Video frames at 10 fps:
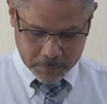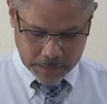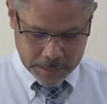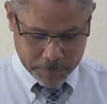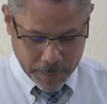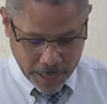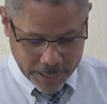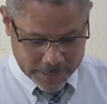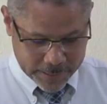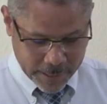It
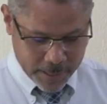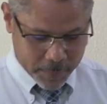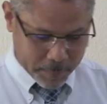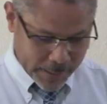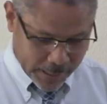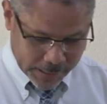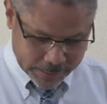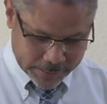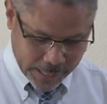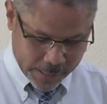implies being
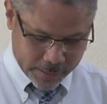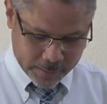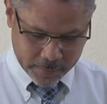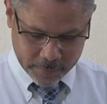understanding.